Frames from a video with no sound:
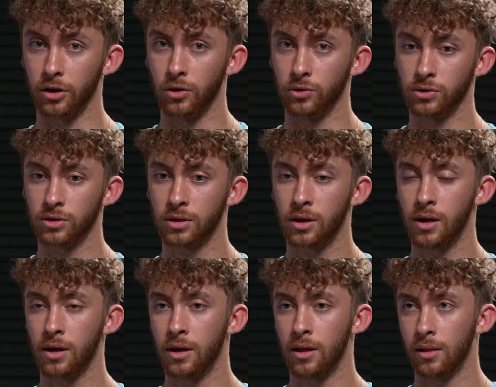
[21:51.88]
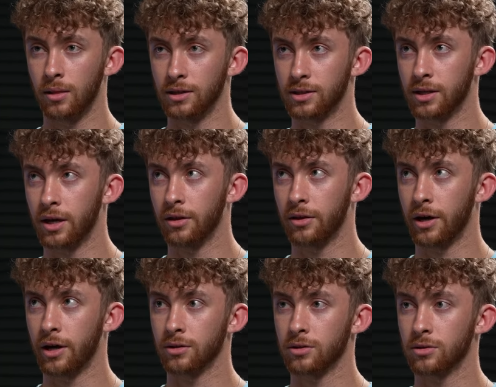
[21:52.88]
goes, let's say
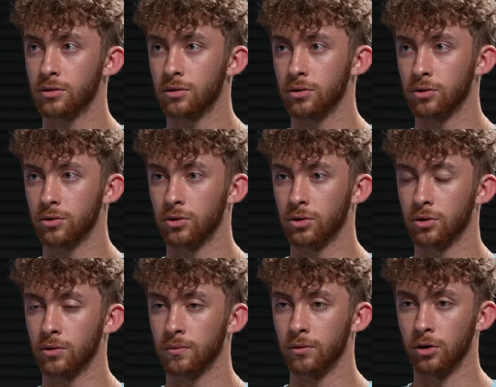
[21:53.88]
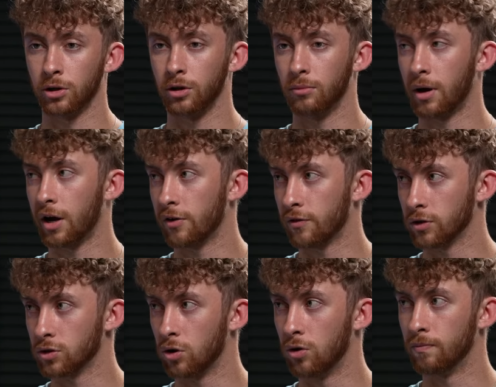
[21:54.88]
that you're looking to buy your
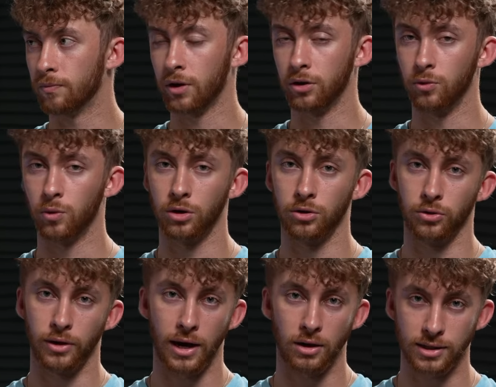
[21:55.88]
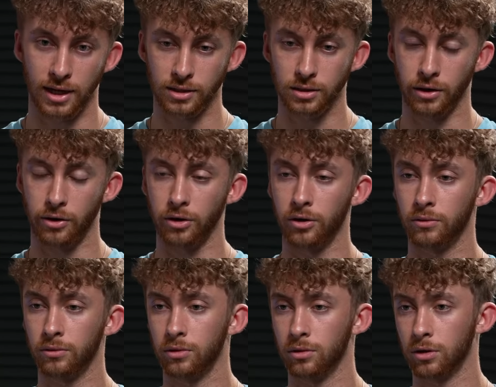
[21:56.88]
first home and you want to do the house hack scenario.
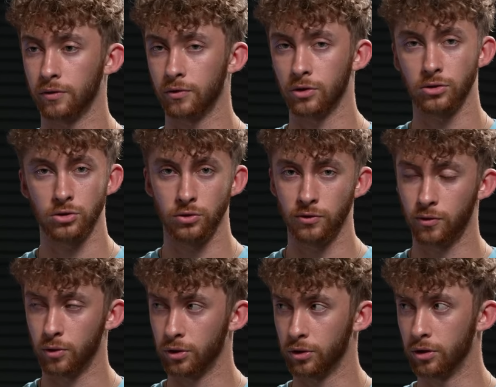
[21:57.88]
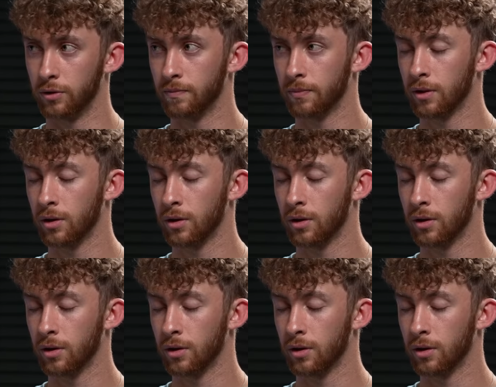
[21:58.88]
You're looking for a 2 to 4 unit.